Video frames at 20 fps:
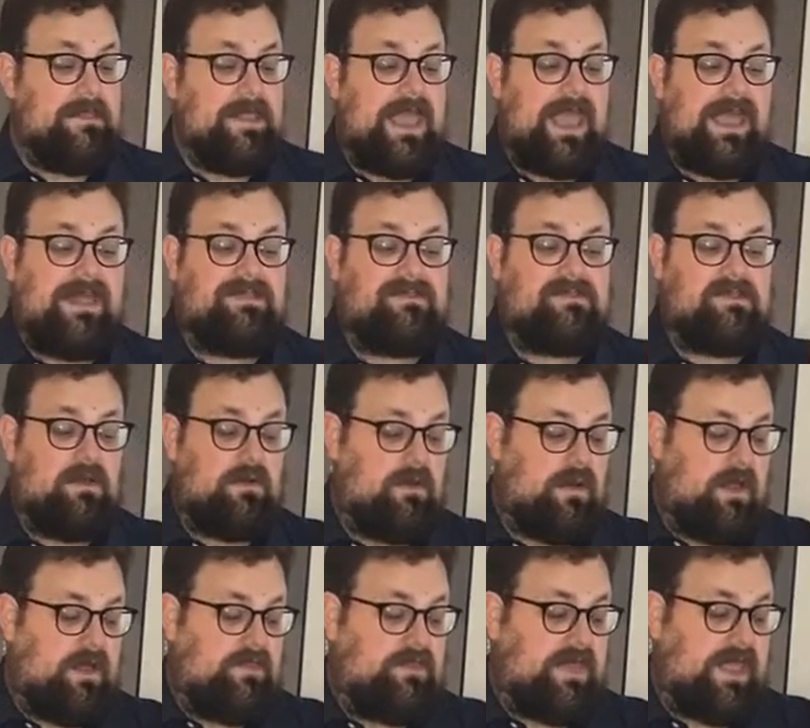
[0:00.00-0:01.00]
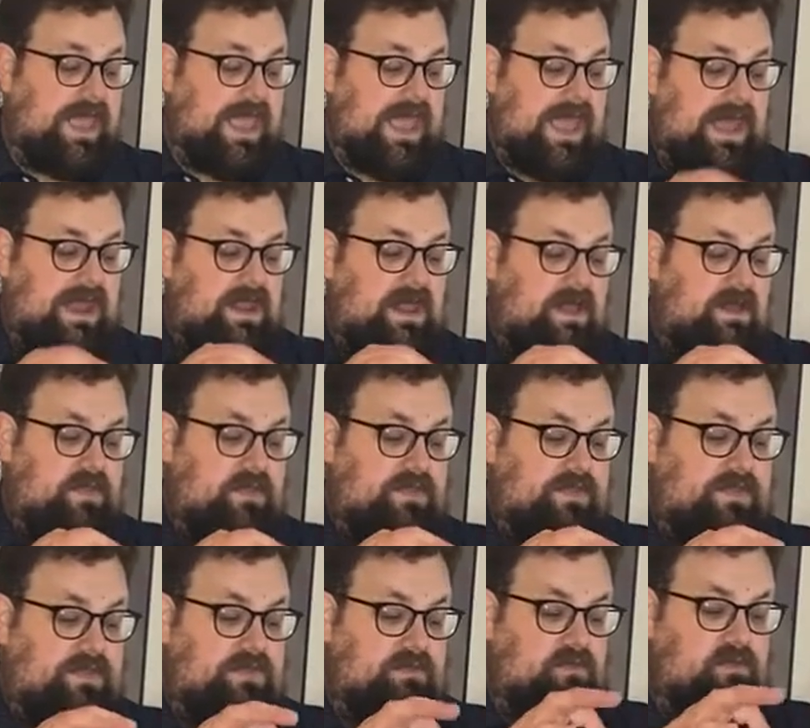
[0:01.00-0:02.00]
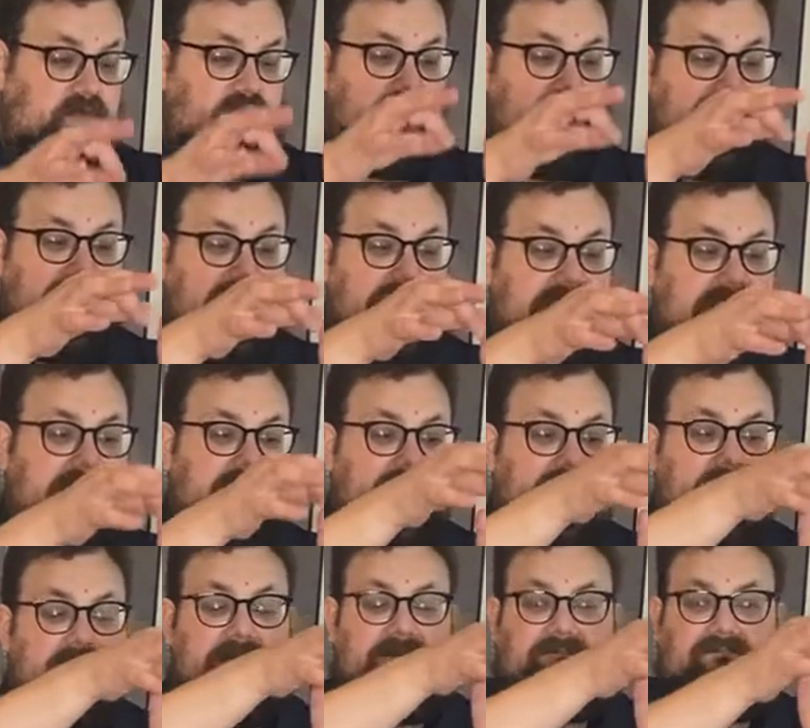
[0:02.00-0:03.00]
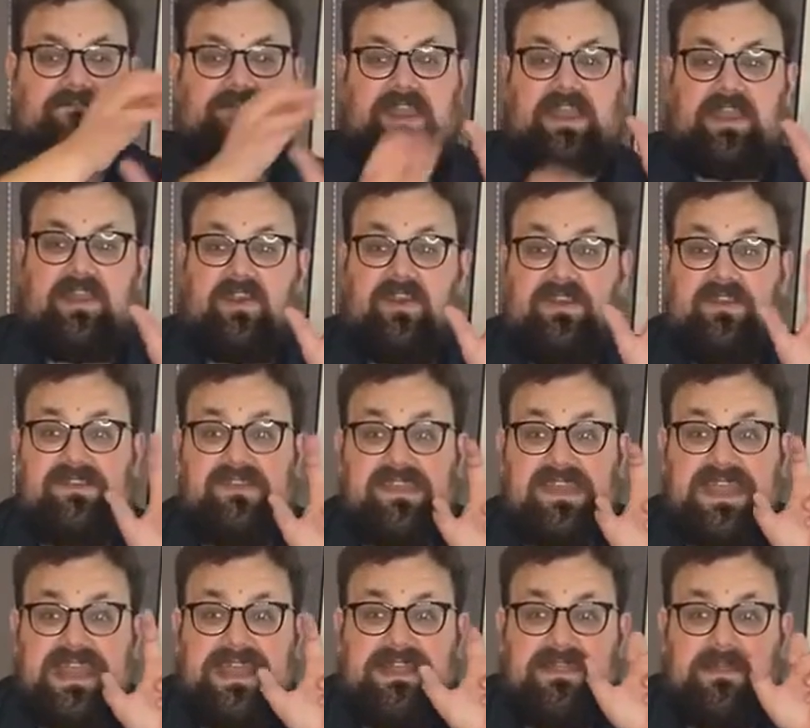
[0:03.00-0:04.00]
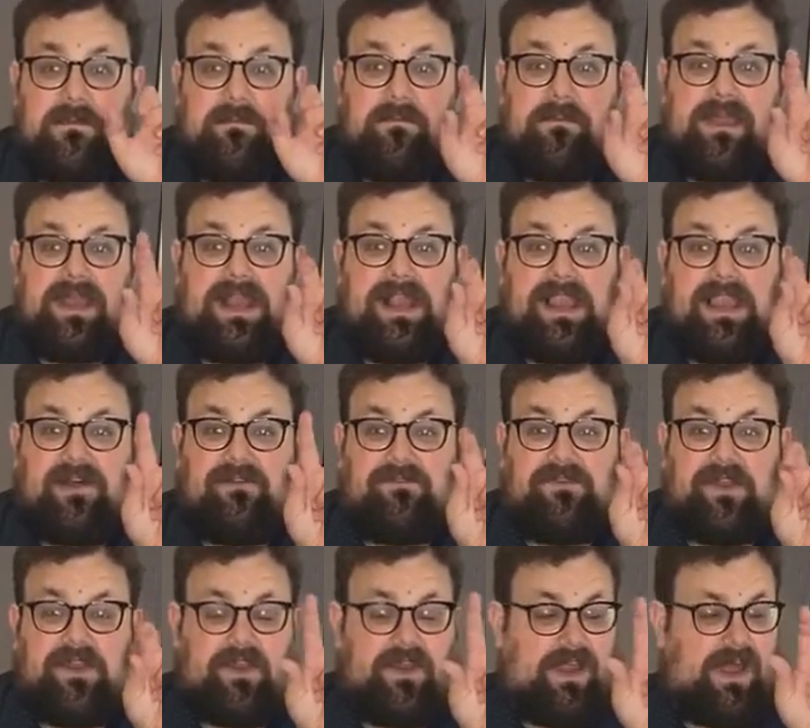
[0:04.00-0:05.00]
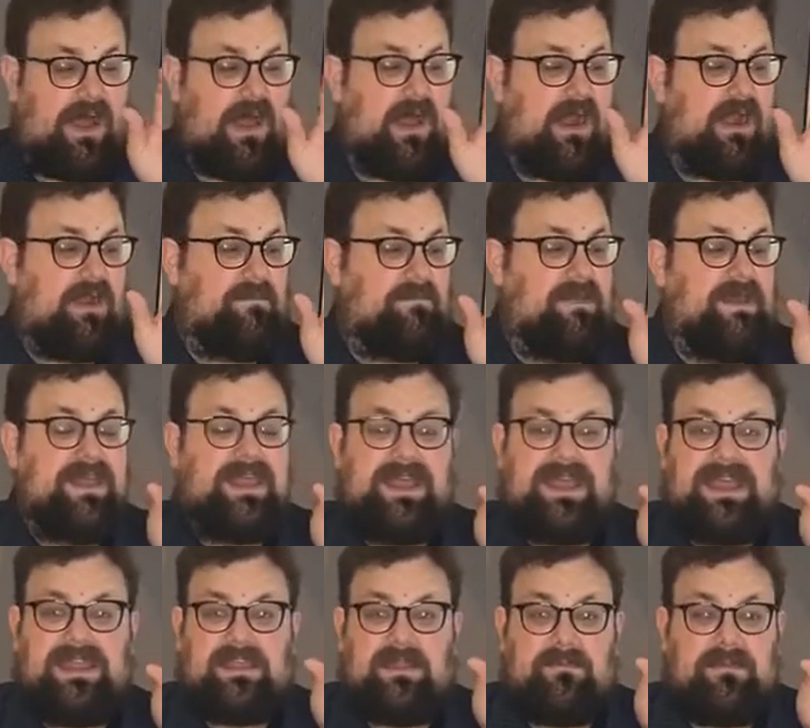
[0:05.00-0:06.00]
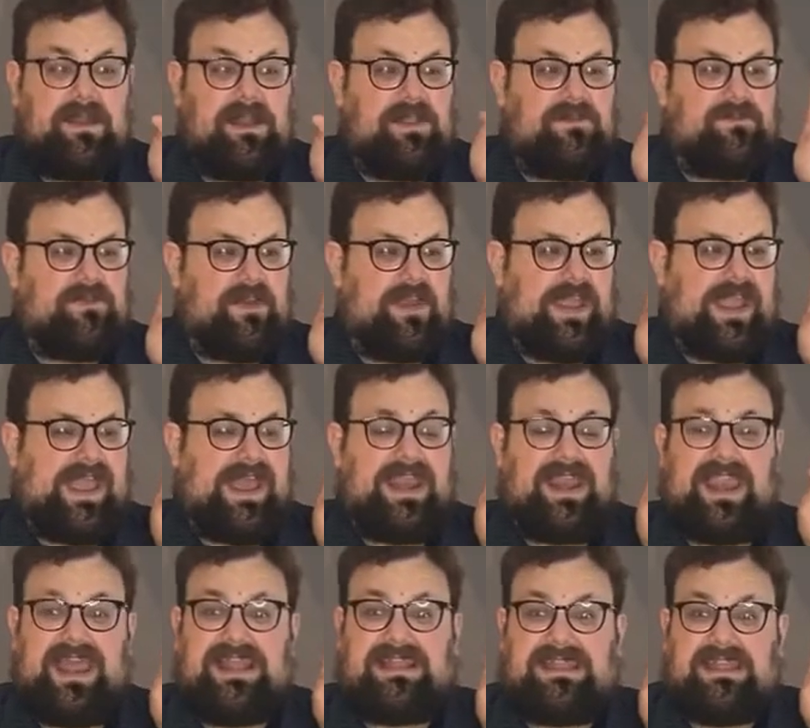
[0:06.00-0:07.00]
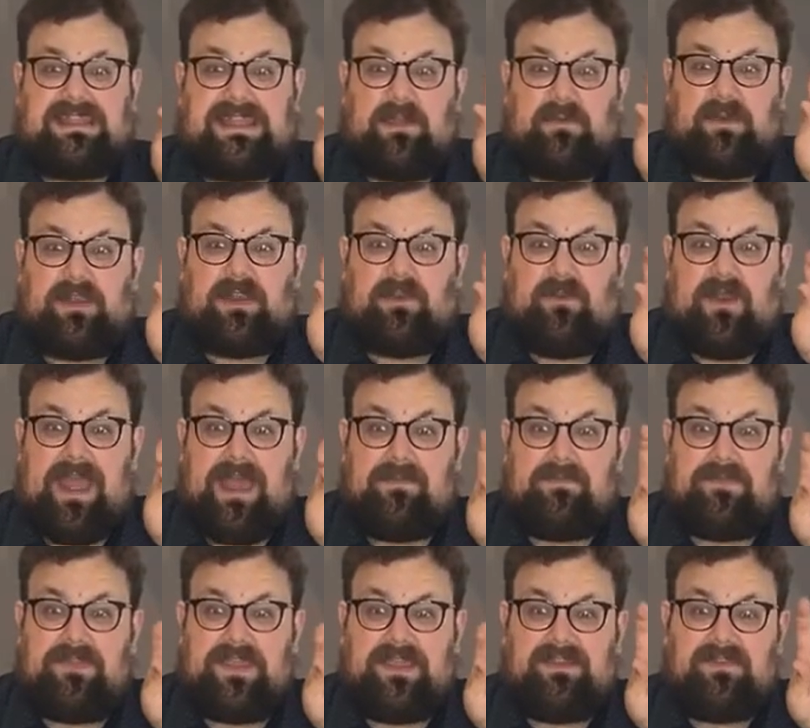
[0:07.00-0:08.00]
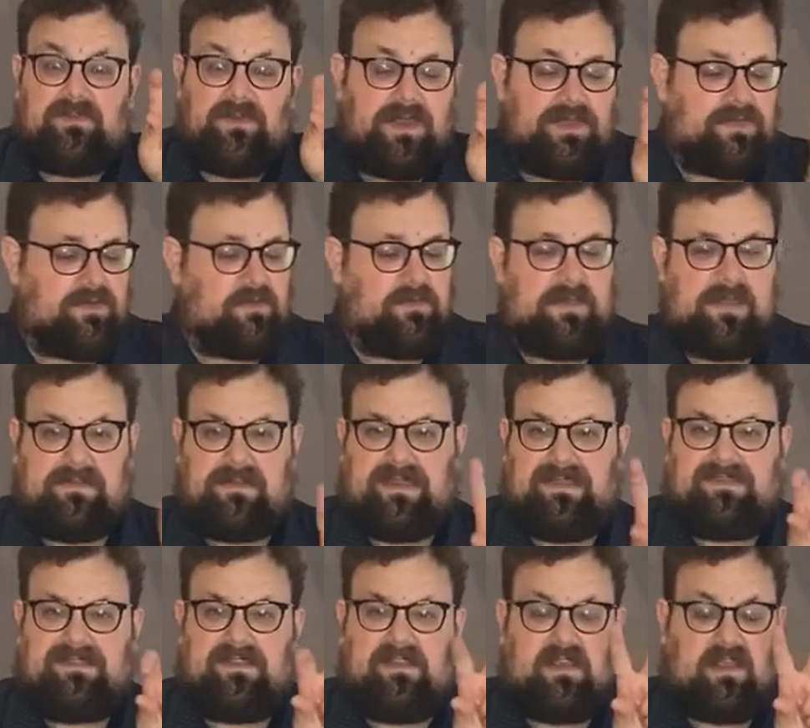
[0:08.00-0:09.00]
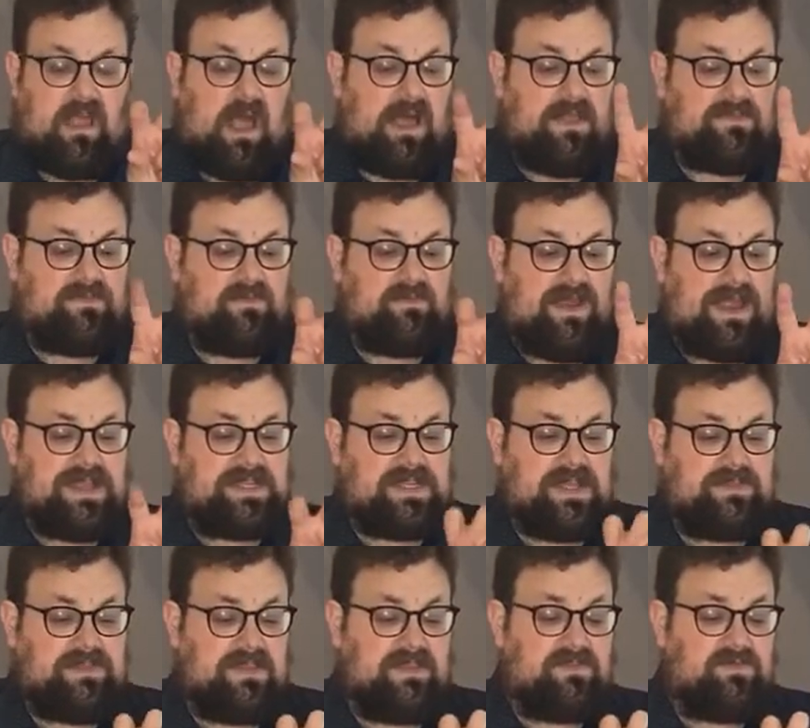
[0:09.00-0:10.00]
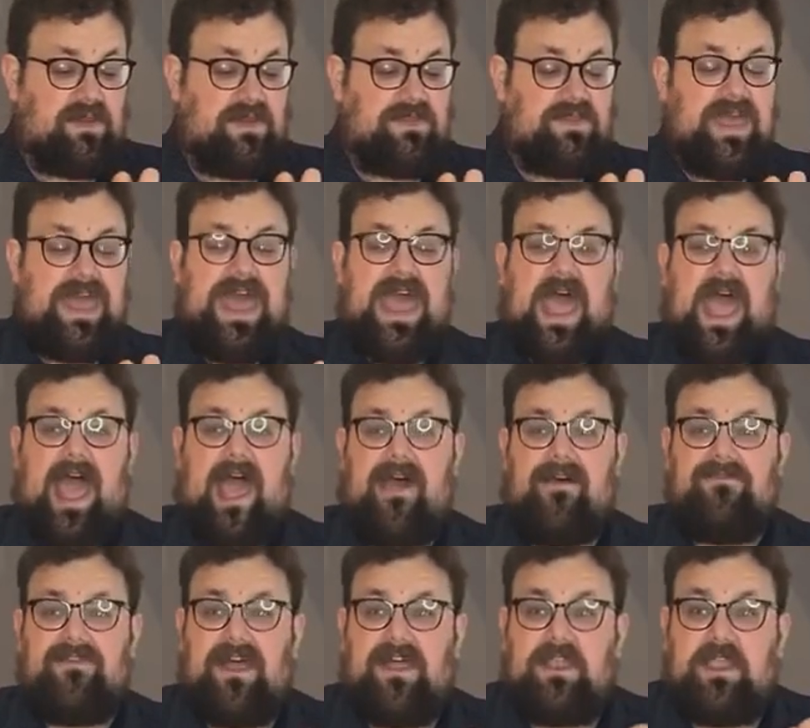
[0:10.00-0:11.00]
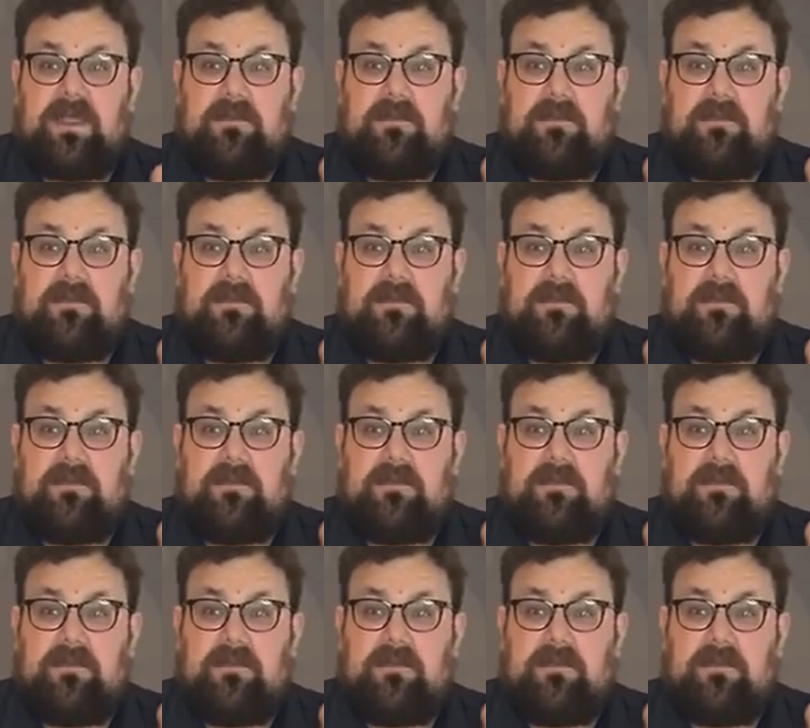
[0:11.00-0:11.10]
And so they had three fingers in the middle of their arm, in the middle of their hand, like that they would grab things with or maybe uh, scratch at things with. And then the